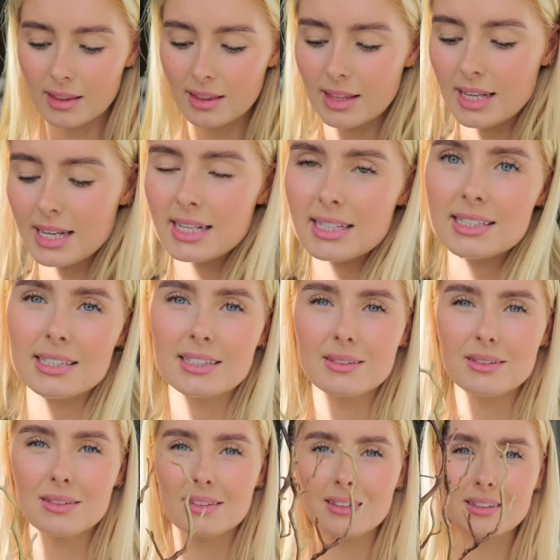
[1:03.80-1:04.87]
these
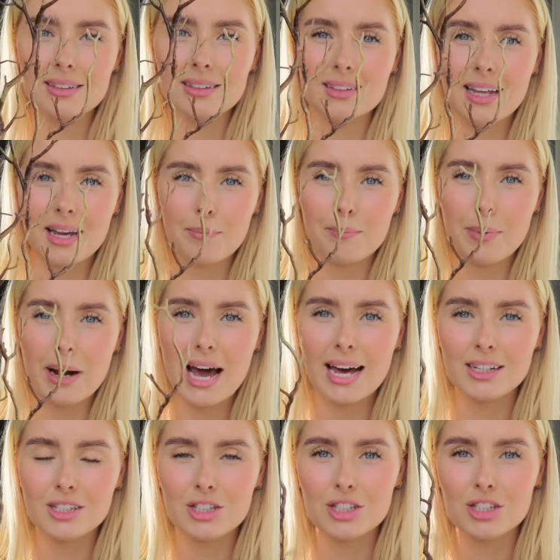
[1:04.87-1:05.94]
like
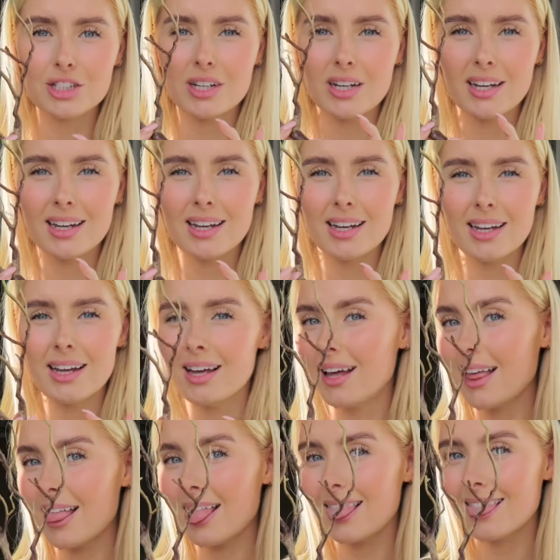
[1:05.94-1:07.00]
branch
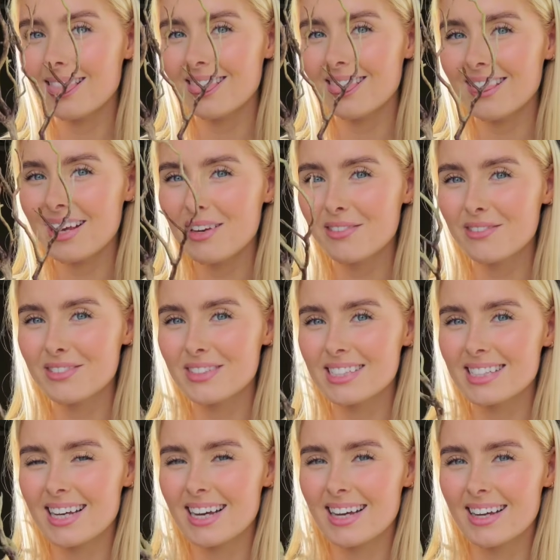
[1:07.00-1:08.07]

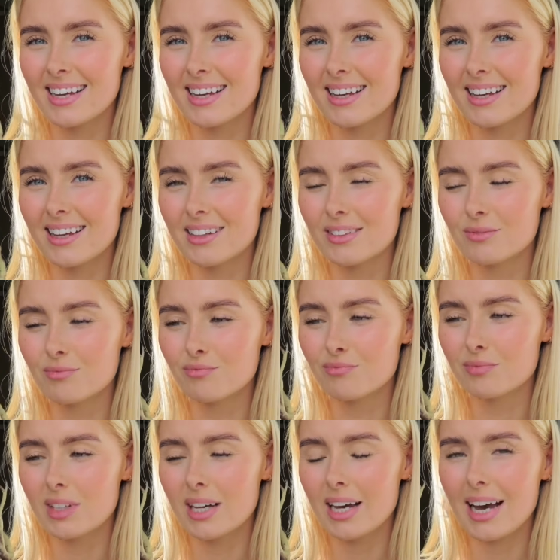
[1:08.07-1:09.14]
leaves.
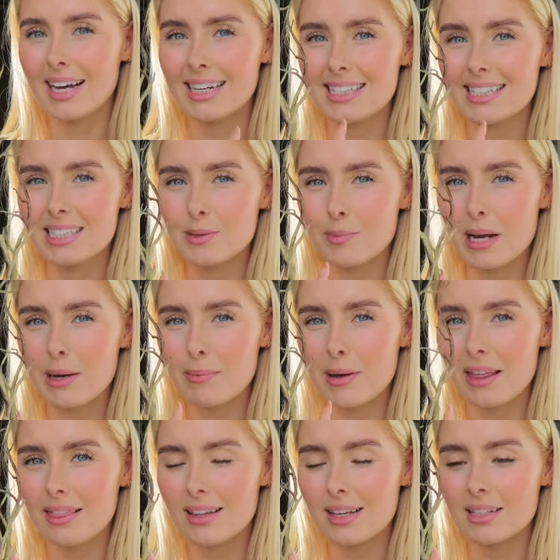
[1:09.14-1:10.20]
I need to spray
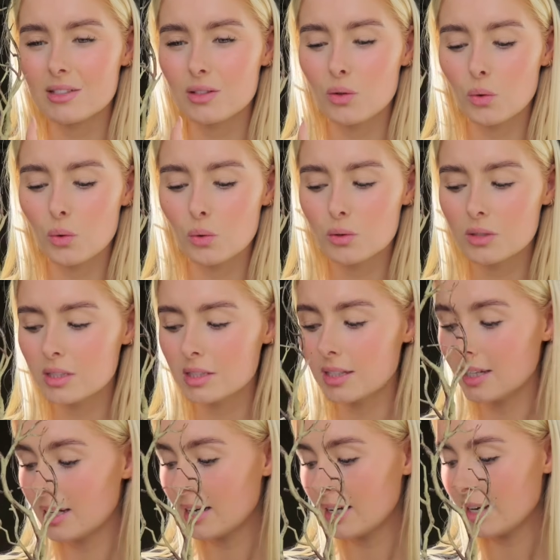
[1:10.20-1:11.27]
paint these gold.
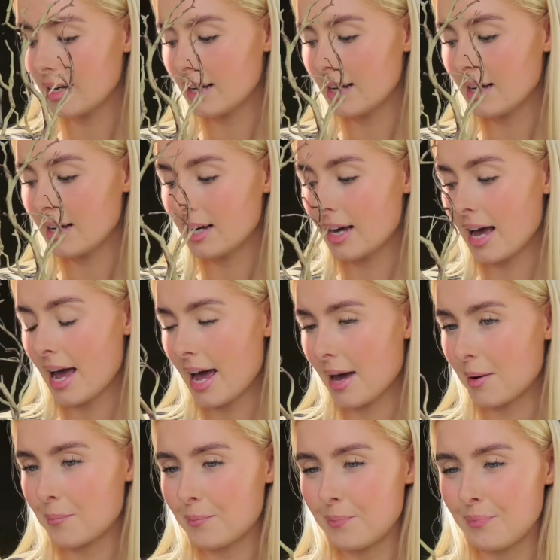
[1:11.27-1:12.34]

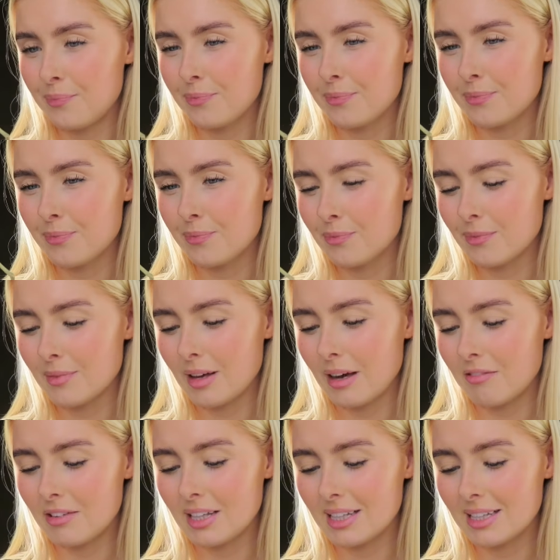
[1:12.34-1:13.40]
I
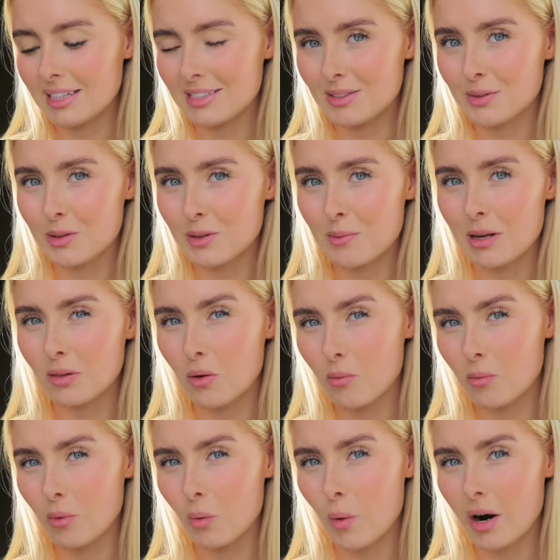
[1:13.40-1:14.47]
feel like this is going to be a
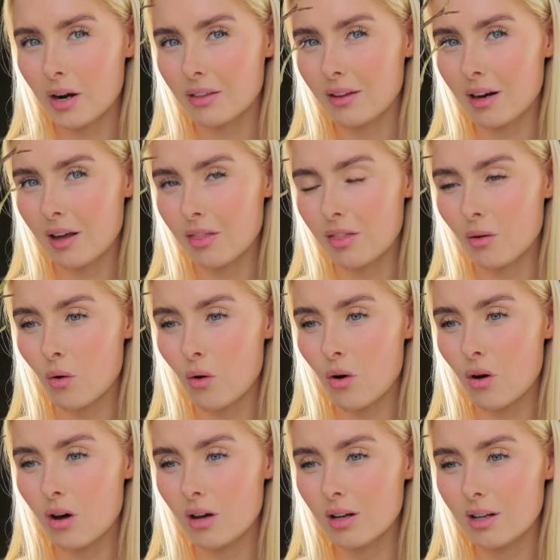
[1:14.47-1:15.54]
lot more work than I
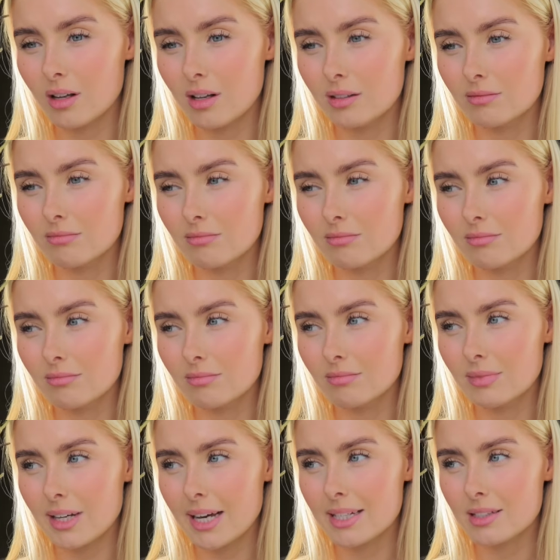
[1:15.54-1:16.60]
thought.
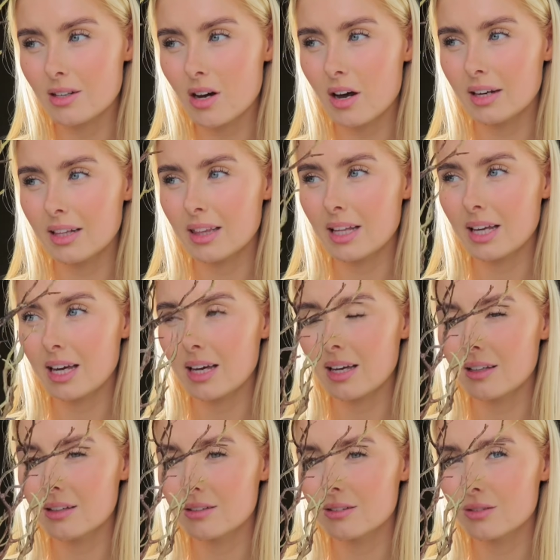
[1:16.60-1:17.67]
It's
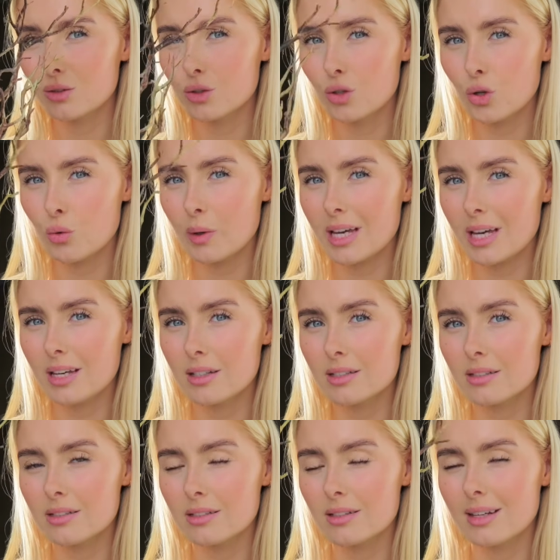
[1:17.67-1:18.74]
currently 2
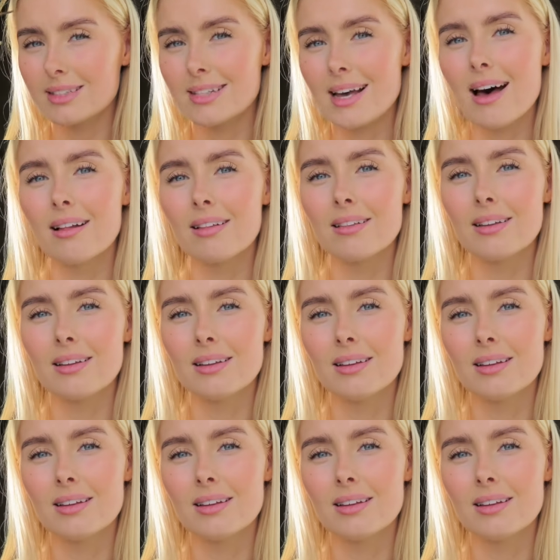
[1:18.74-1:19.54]
weeks until